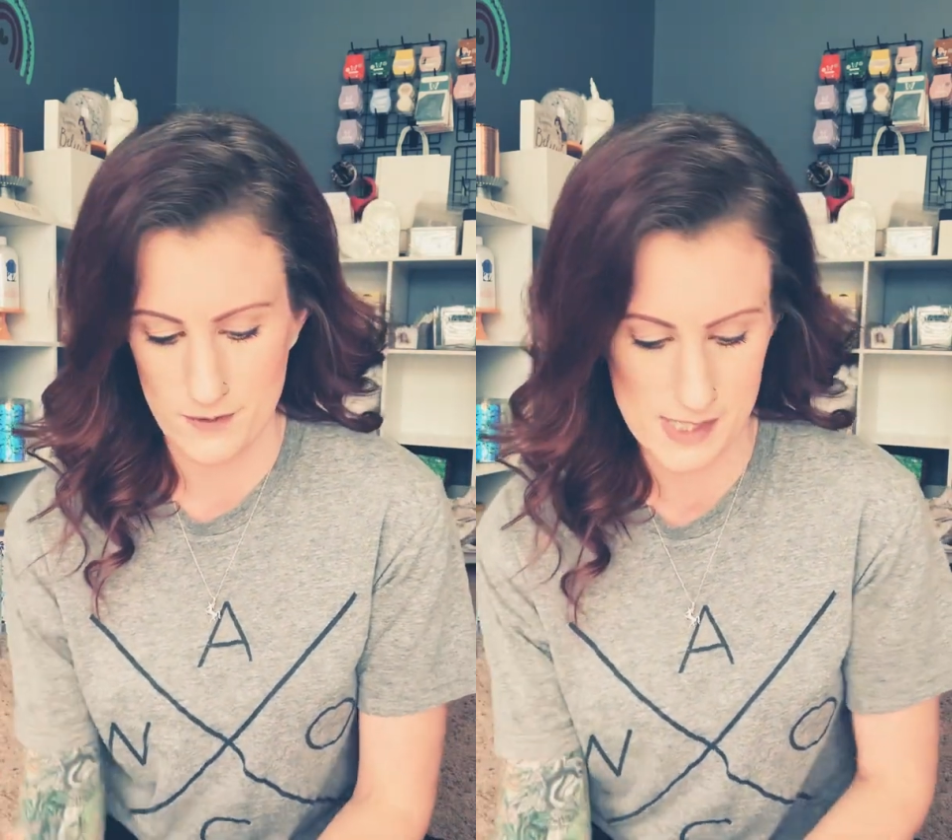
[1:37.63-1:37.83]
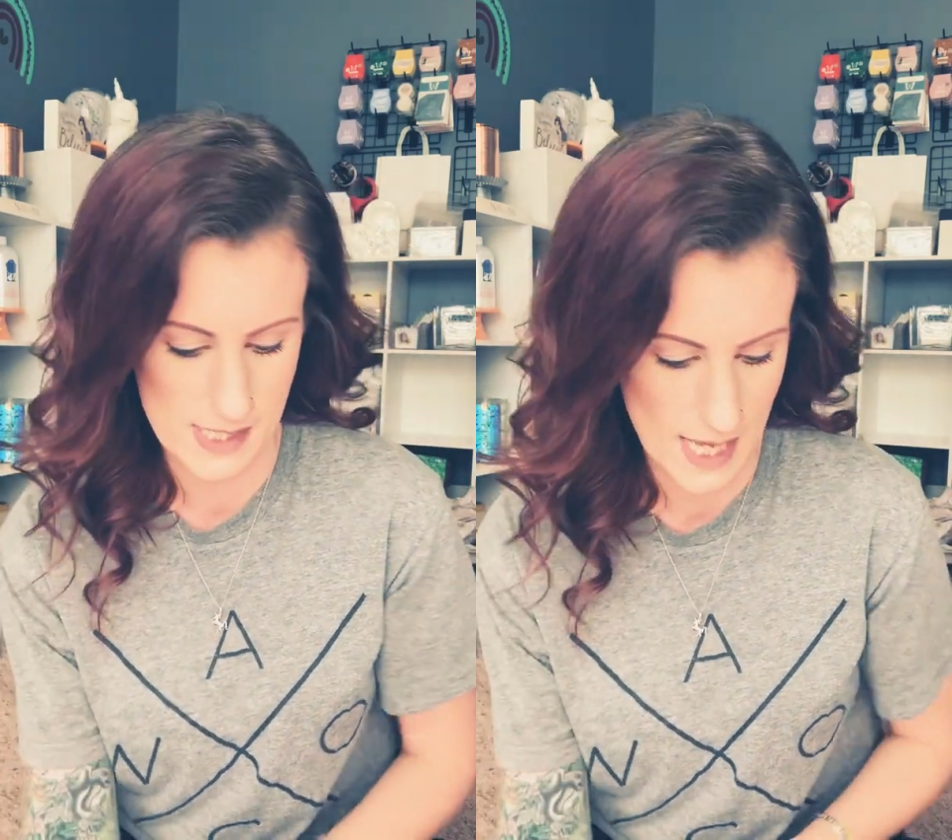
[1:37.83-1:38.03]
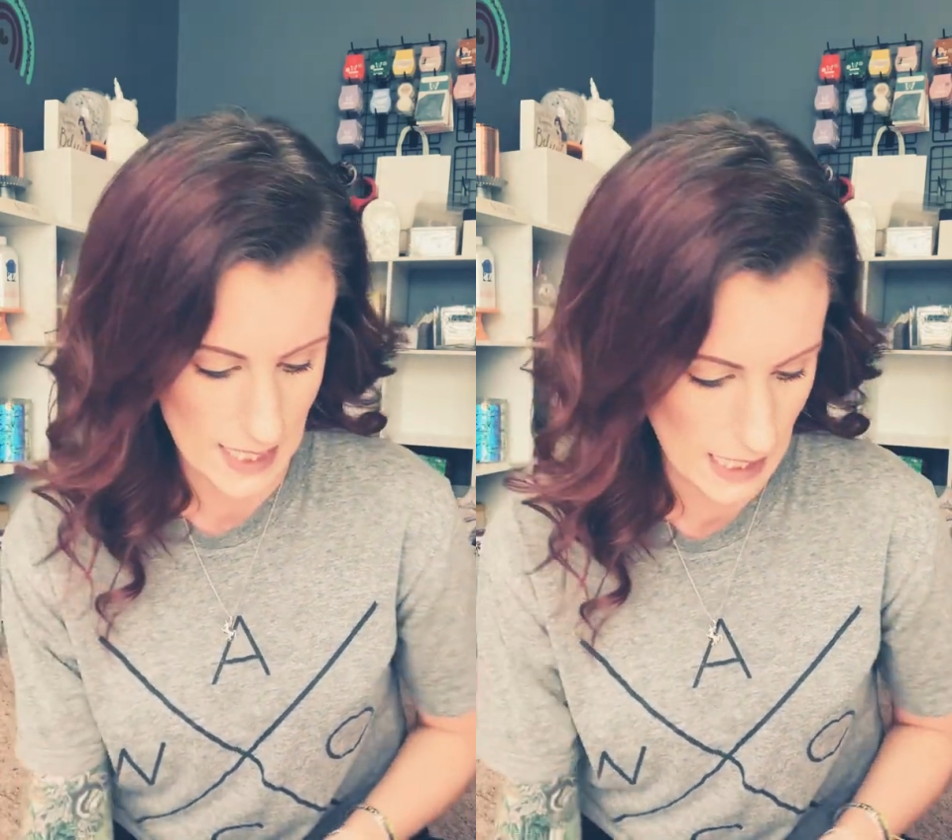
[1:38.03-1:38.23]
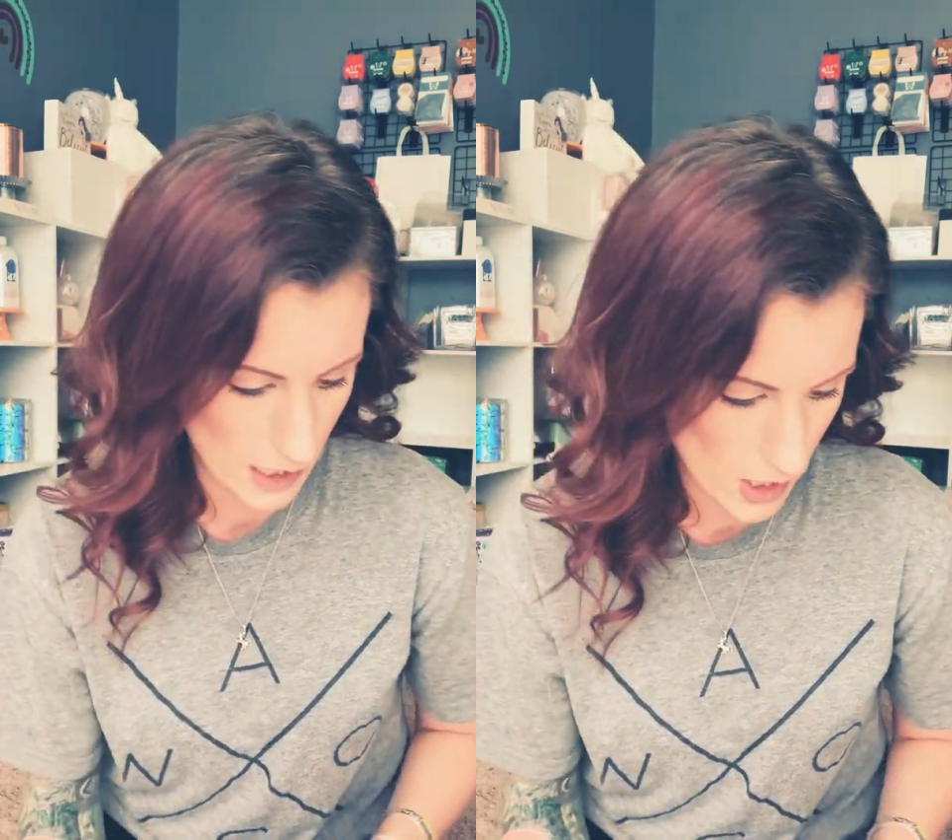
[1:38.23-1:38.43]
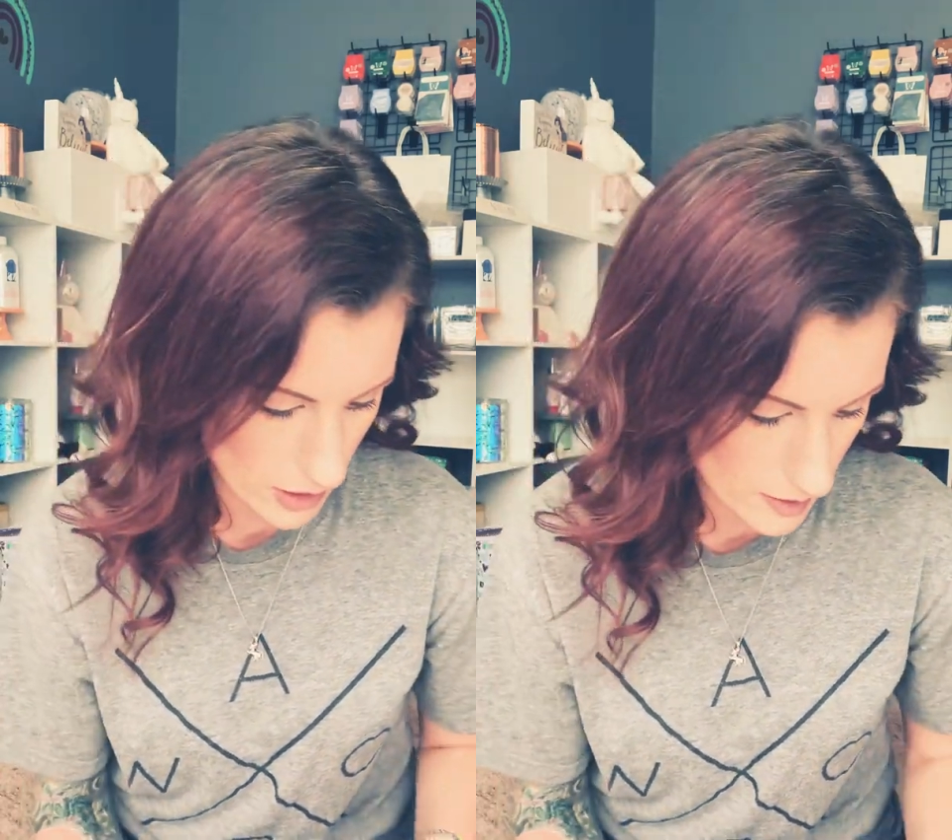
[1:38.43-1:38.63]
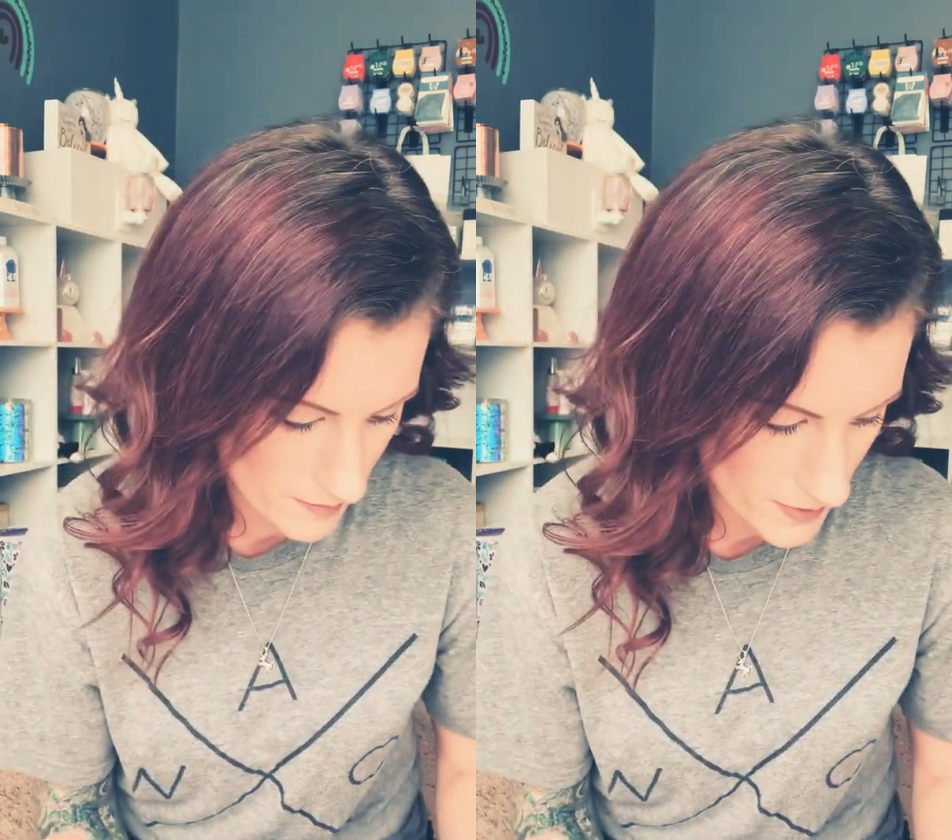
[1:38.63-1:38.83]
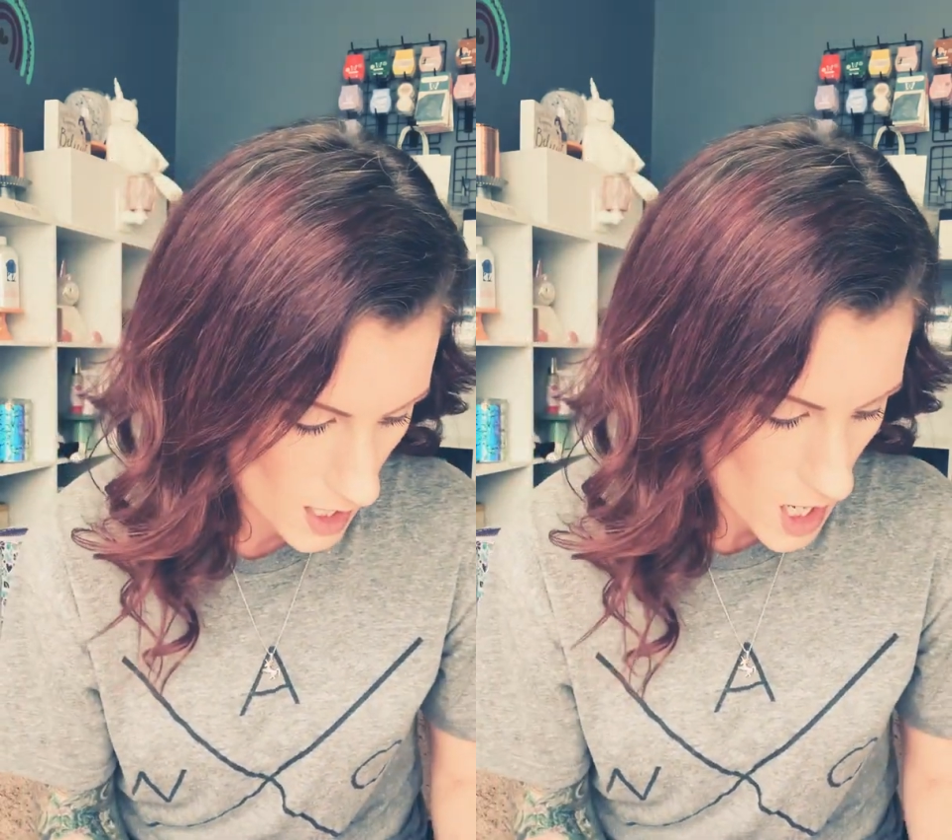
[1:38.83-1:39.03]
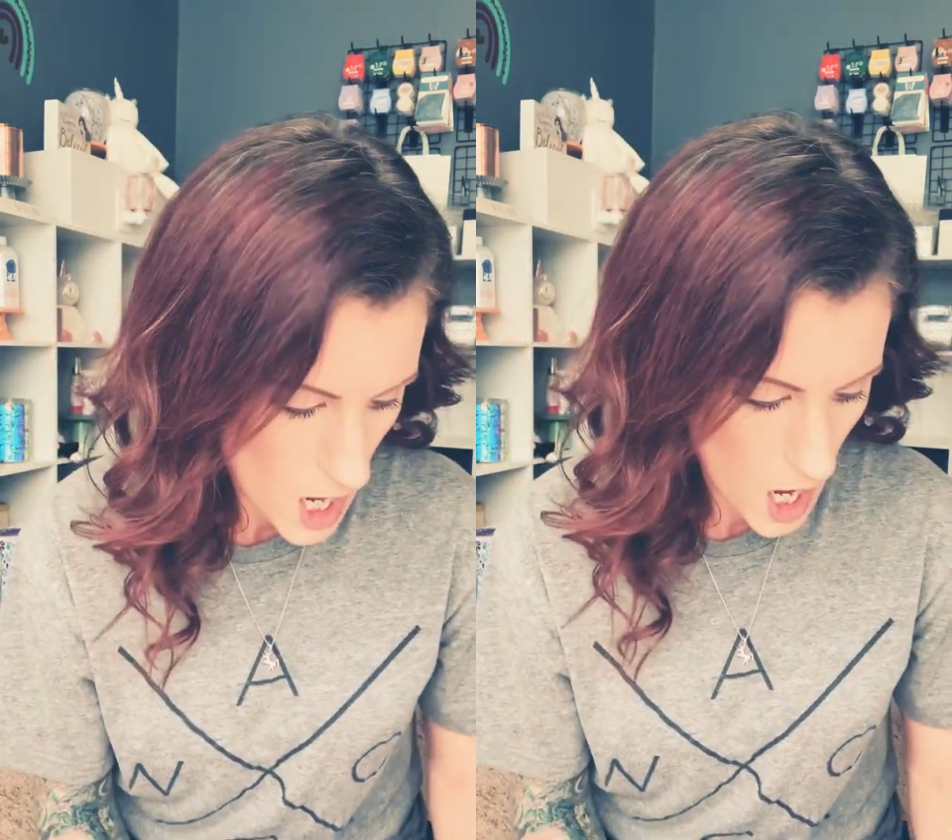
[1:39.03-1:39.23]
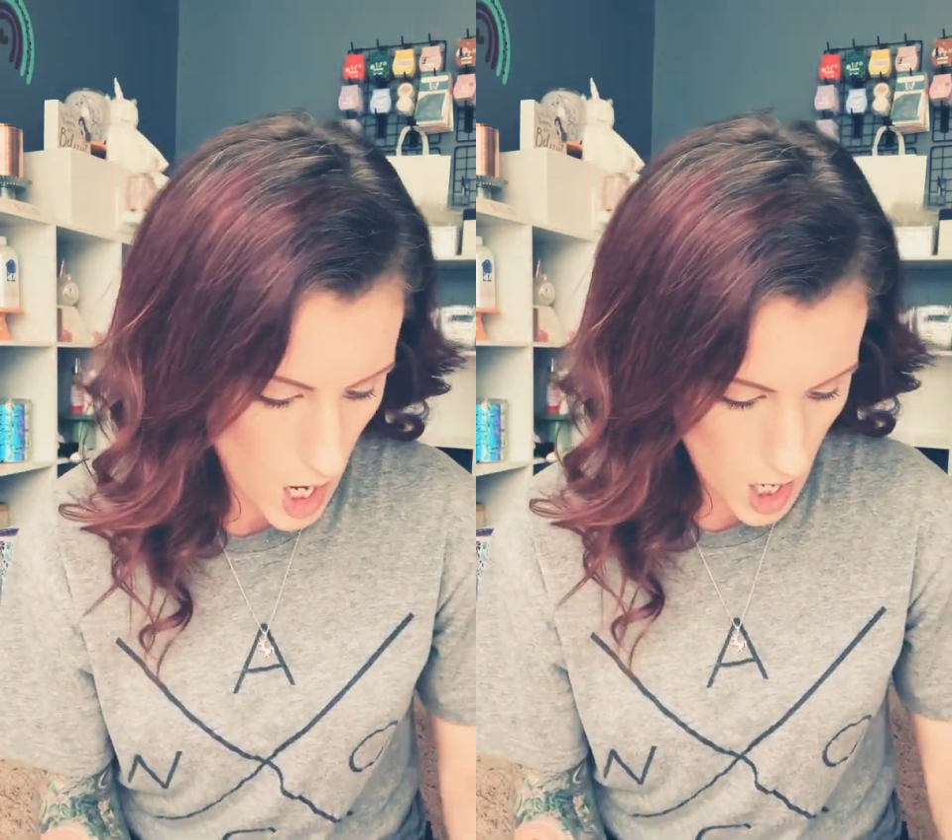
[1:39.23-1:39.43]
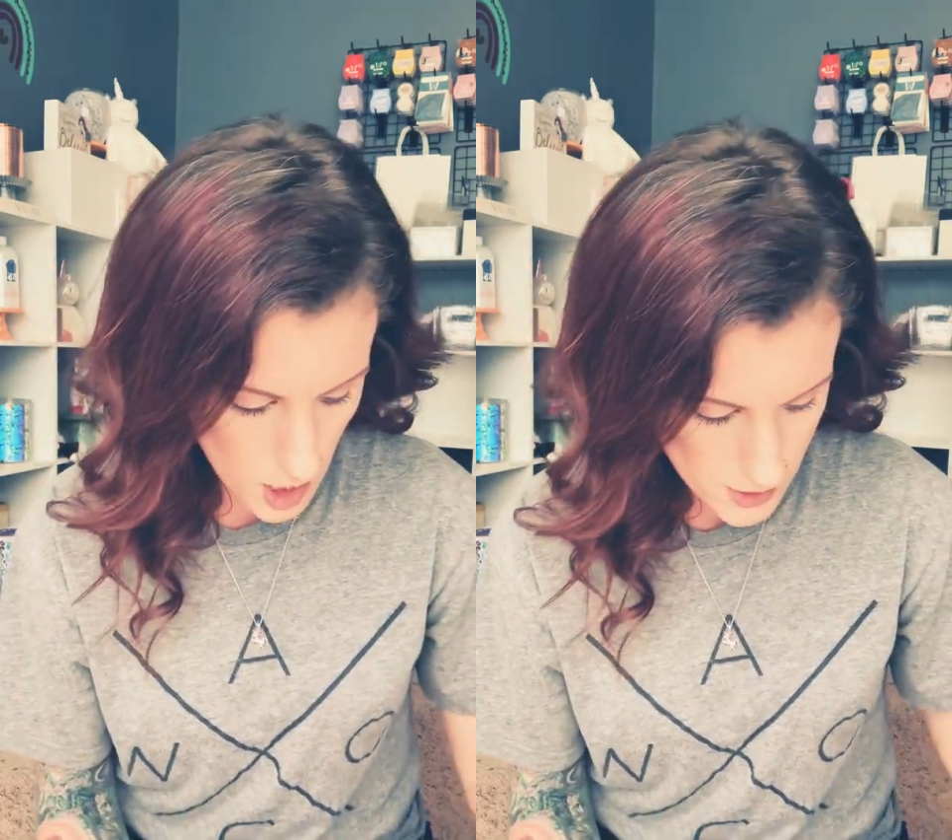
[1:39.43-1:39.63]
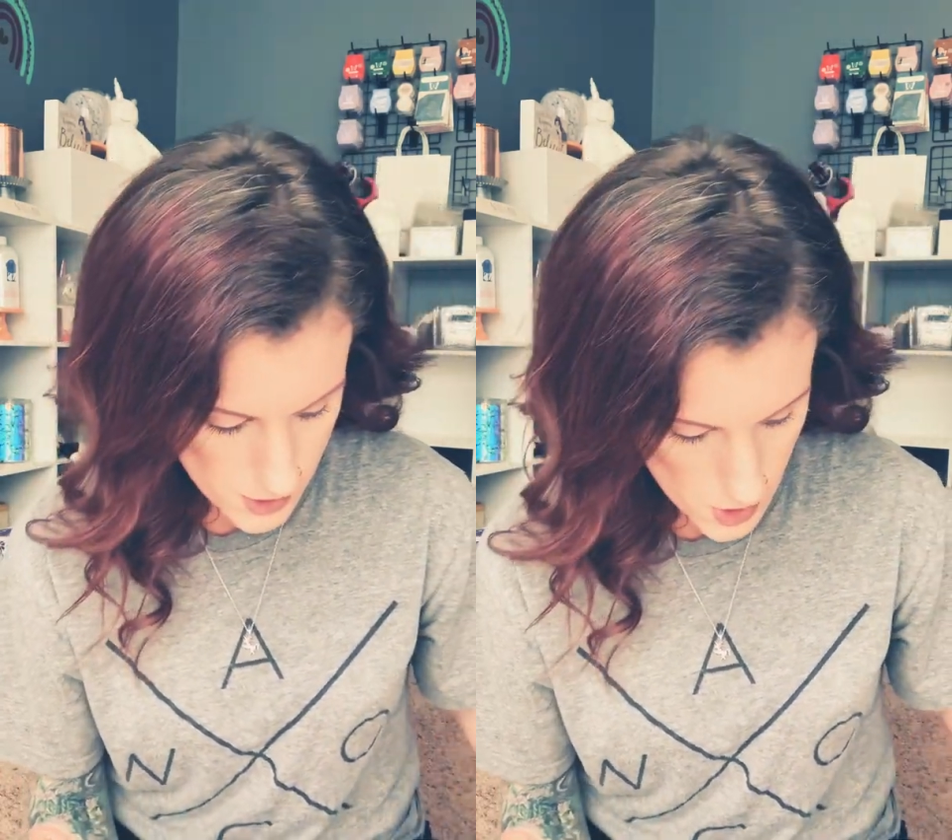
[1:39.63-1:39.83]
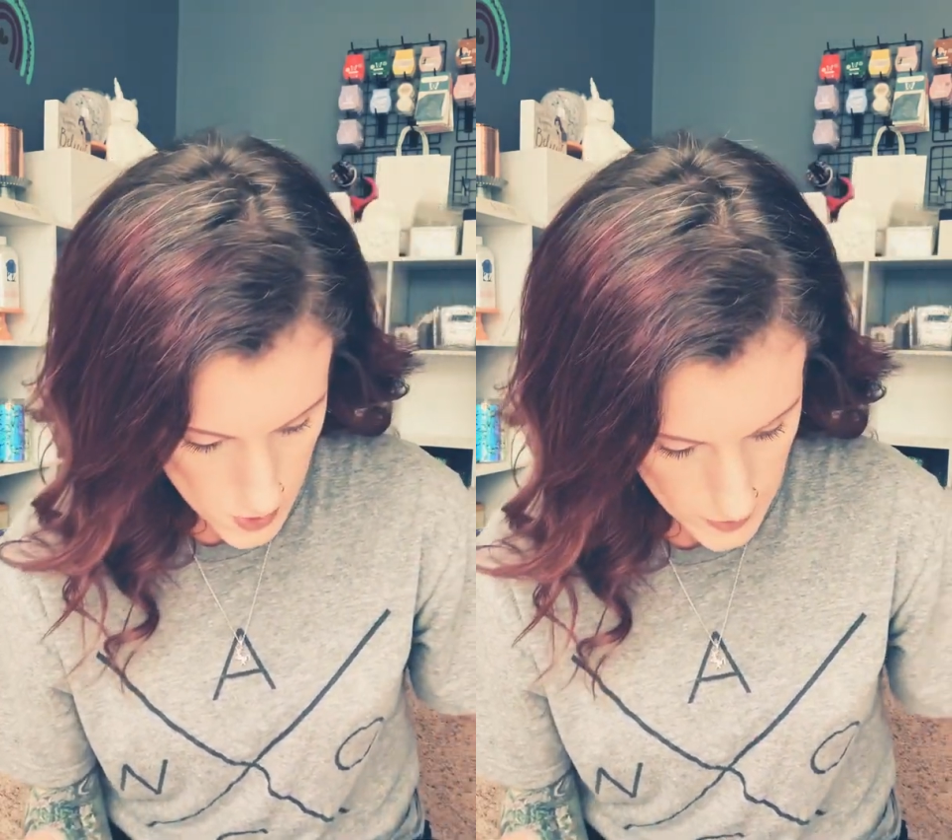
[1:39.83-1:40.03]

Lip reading: is in that catalog. Also